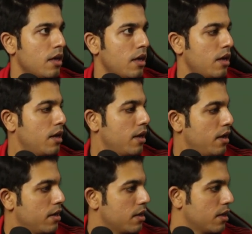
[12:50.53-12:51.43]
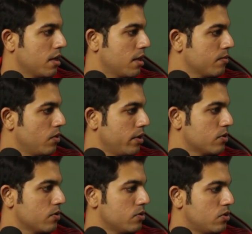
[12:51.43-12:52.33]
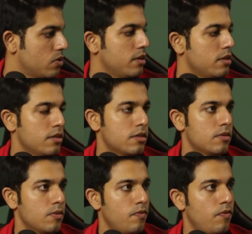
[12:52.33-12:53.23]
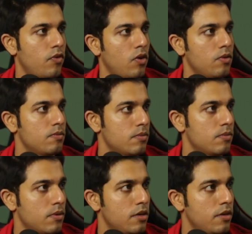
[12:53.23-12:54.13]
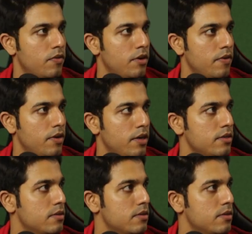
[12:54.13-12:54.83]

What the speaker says: and I'm going to join this from a different device.